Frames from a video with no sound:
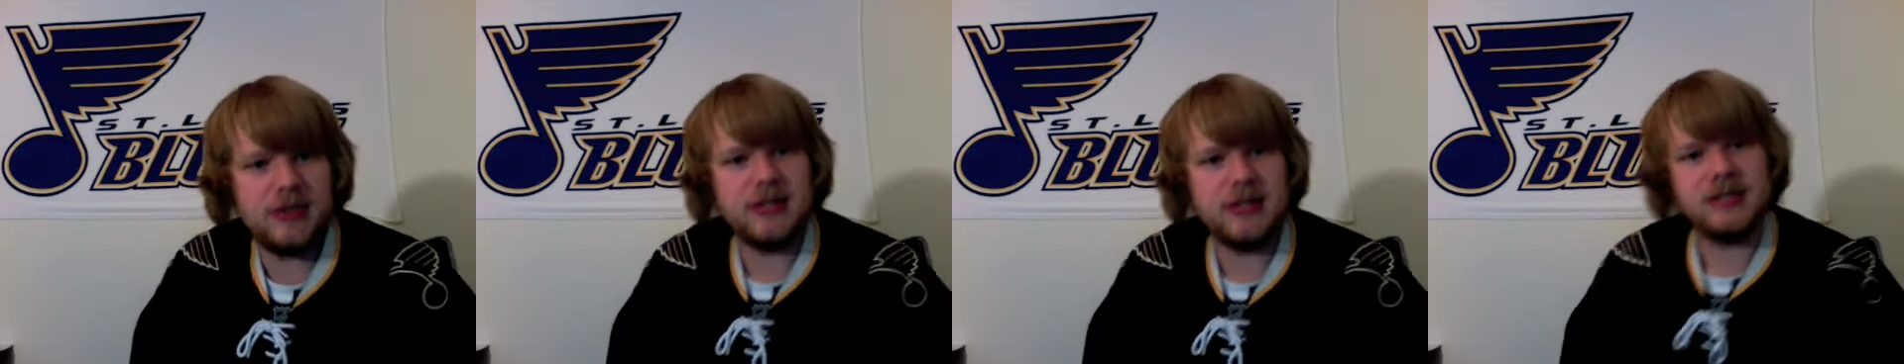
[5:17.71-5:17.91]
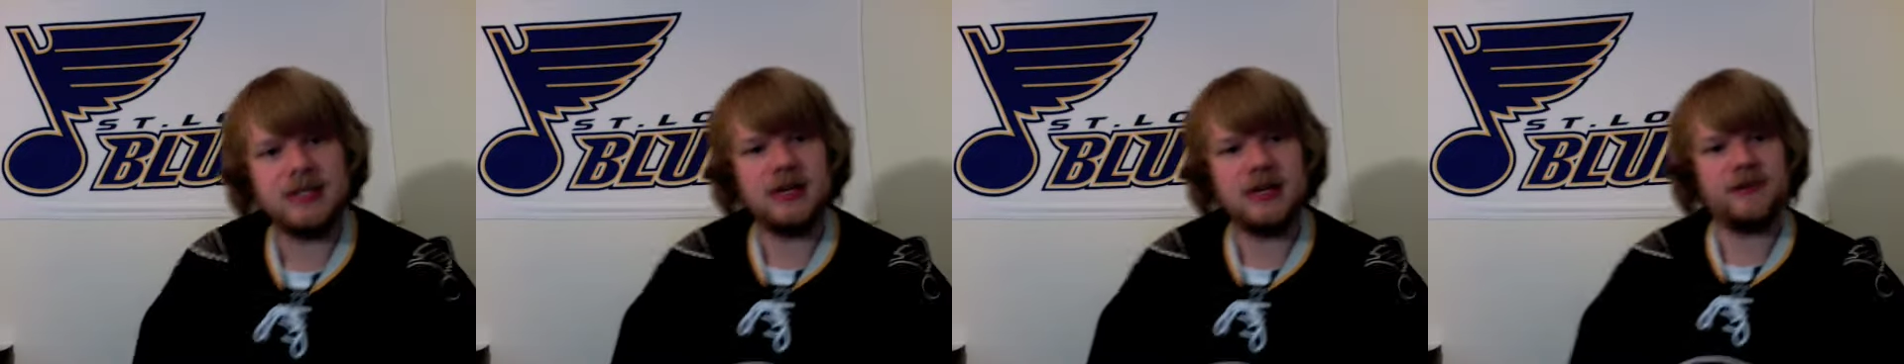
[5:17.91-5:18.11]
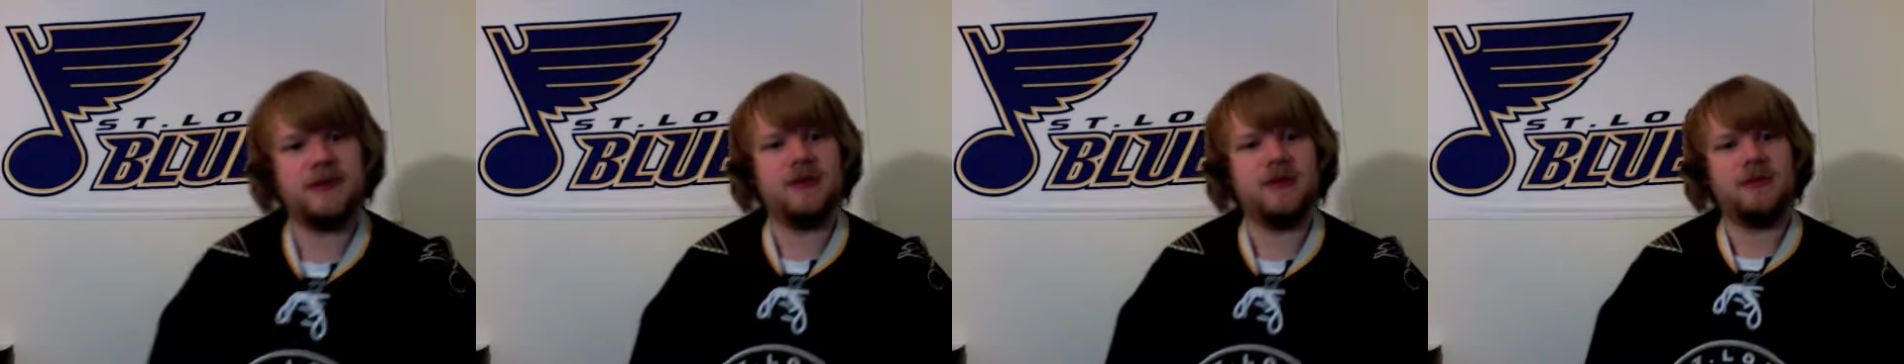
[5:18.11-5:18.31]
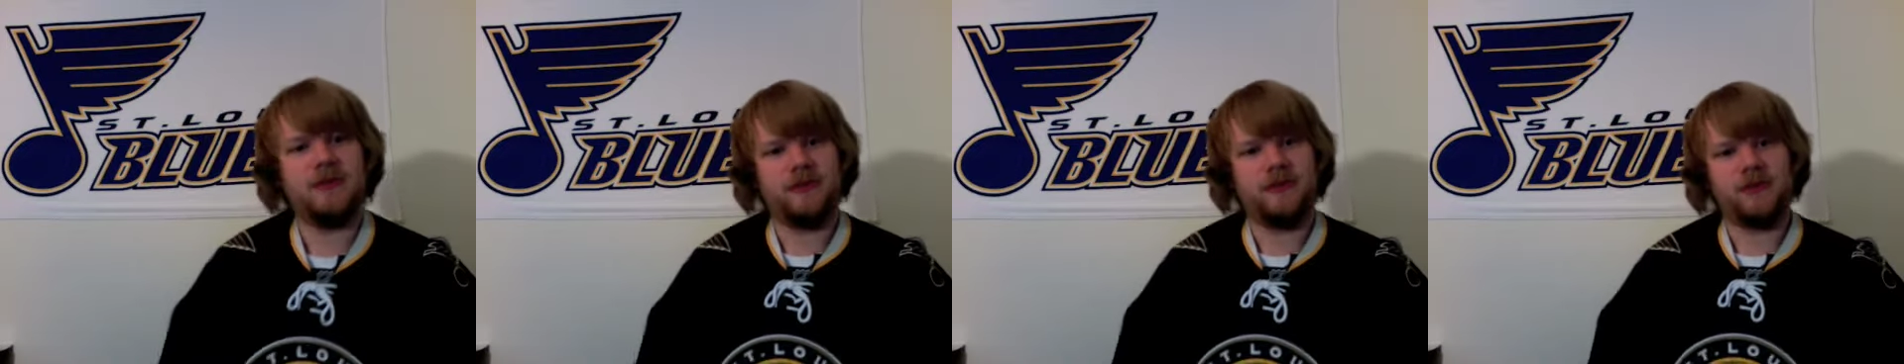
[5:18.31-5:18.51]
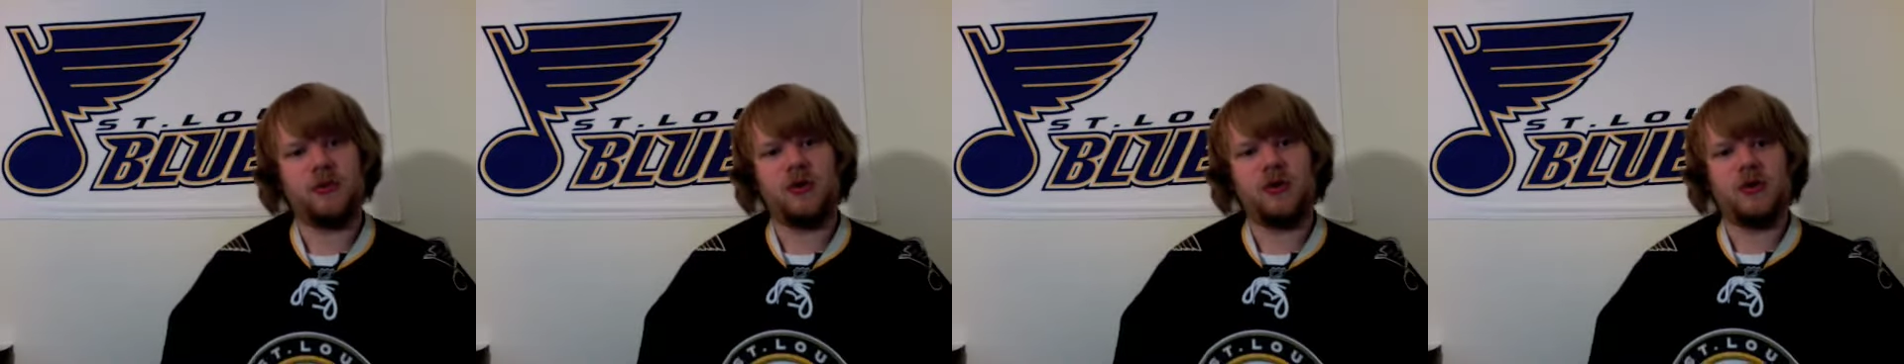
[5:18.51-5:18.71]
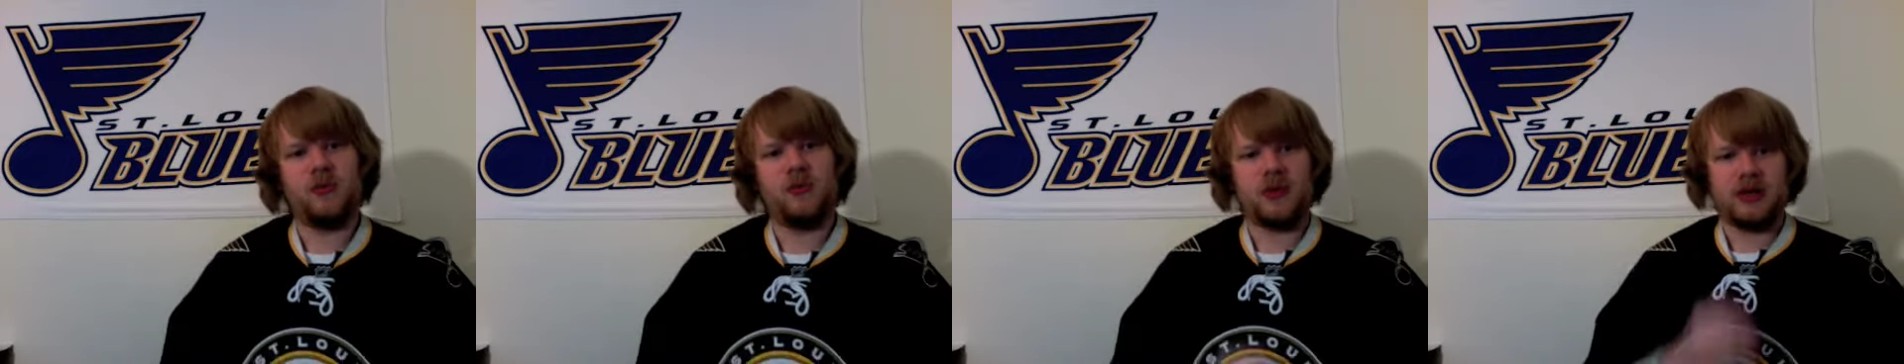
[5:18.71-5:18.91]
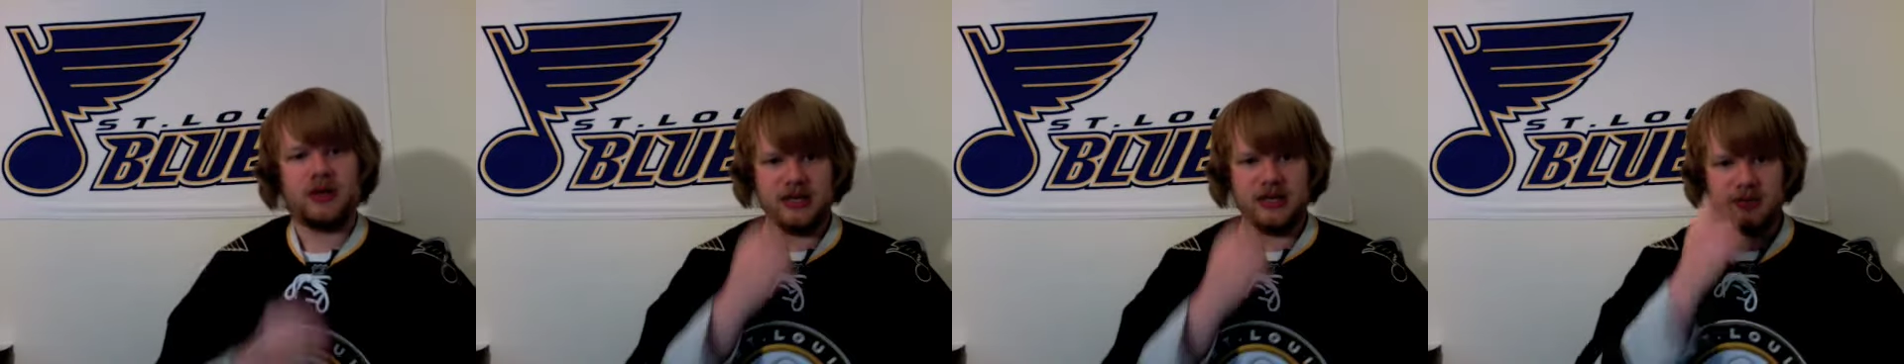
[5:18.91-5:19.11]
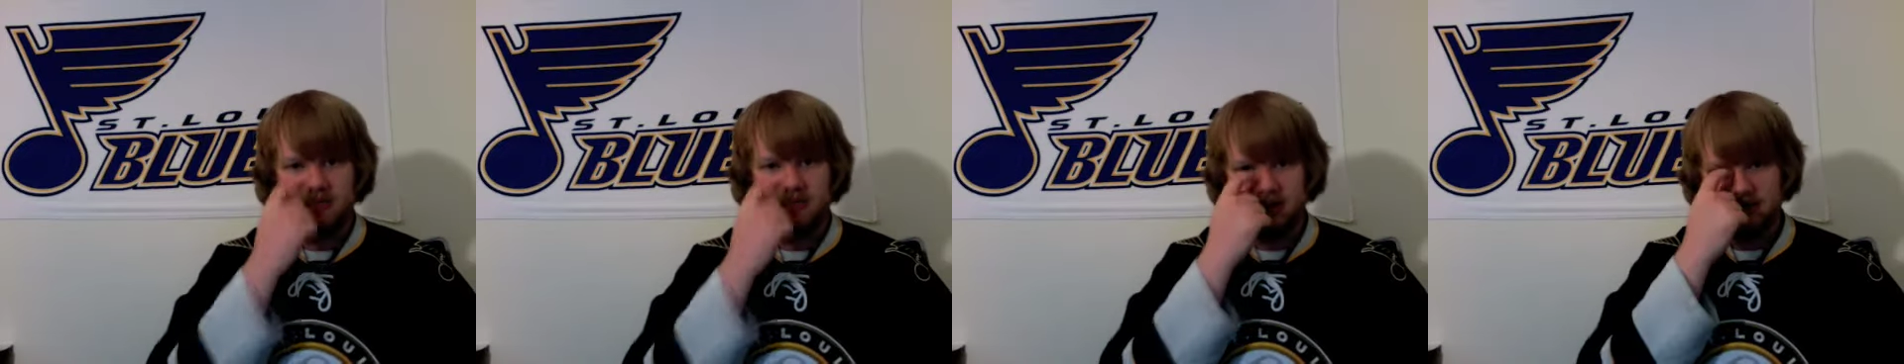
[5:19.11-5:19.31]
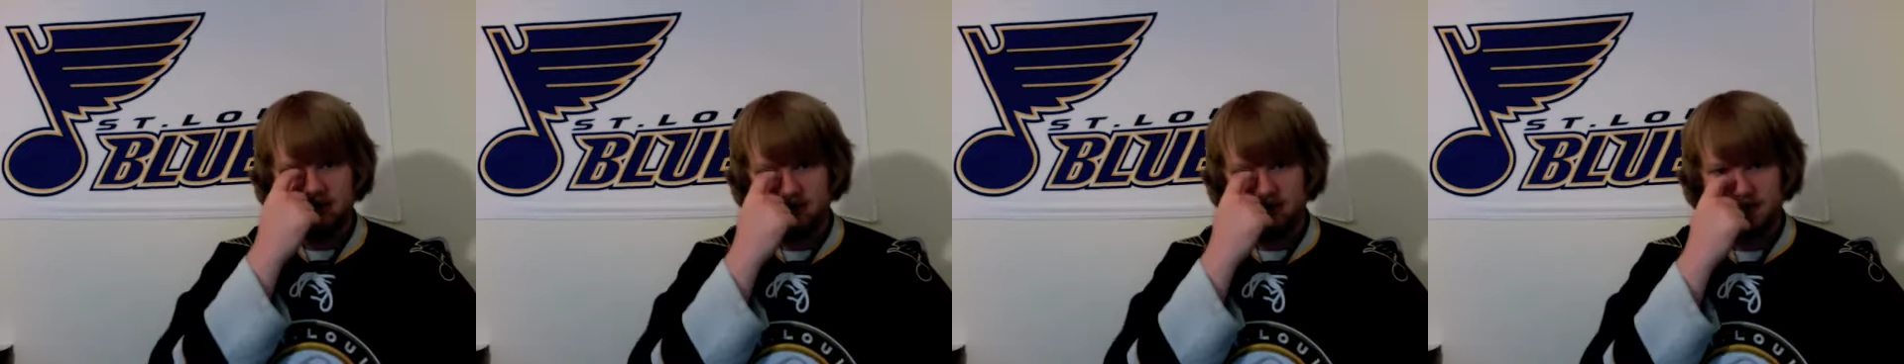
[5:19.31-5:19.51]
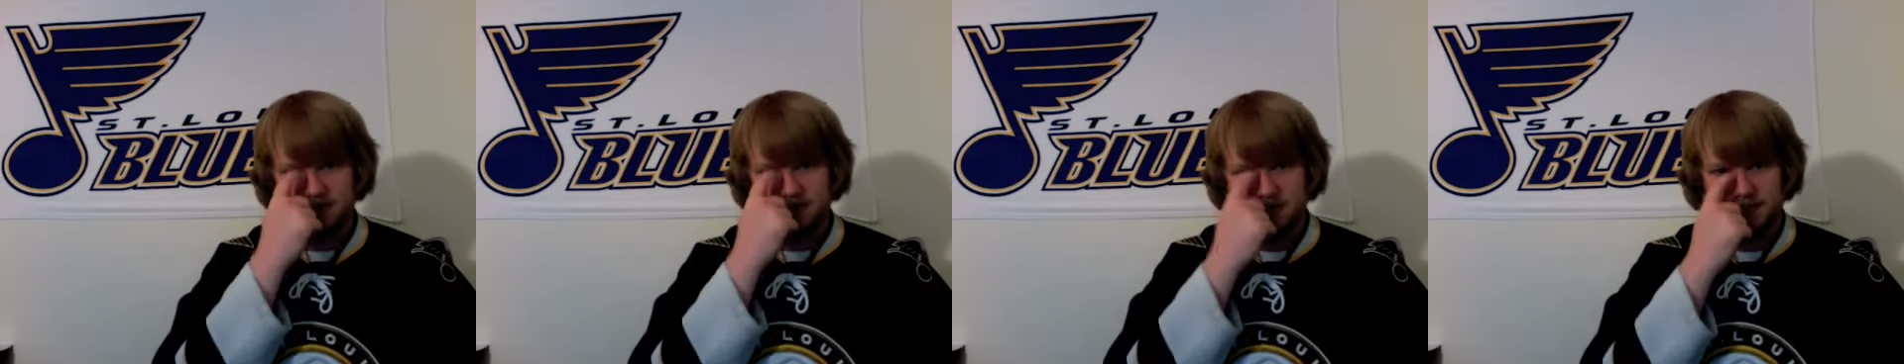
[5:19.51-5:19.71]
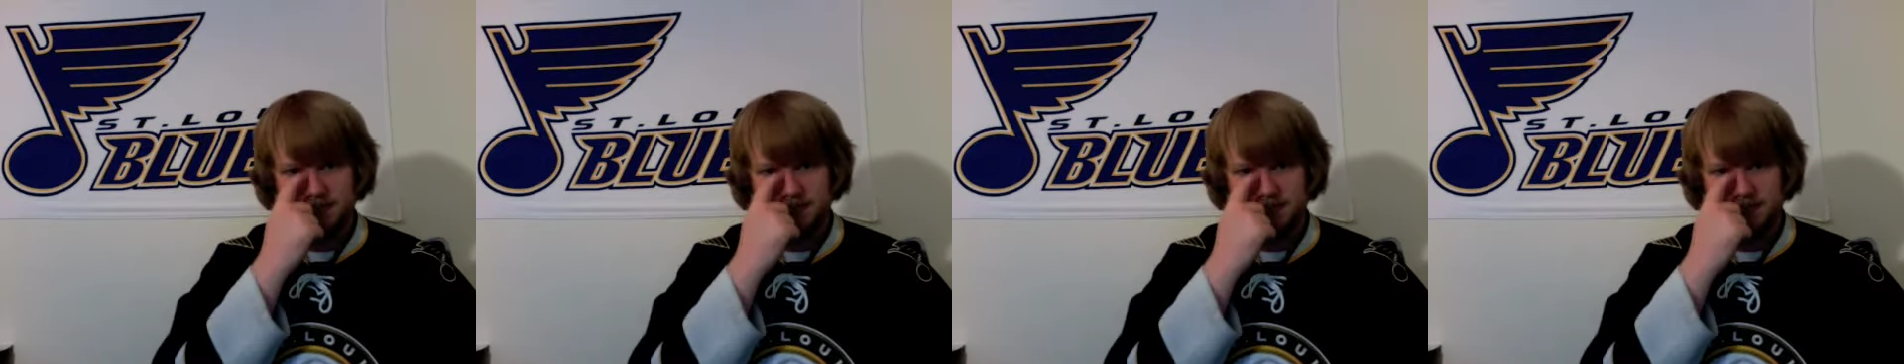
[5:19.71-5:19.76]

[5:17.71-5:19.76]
It's different before when he wasn't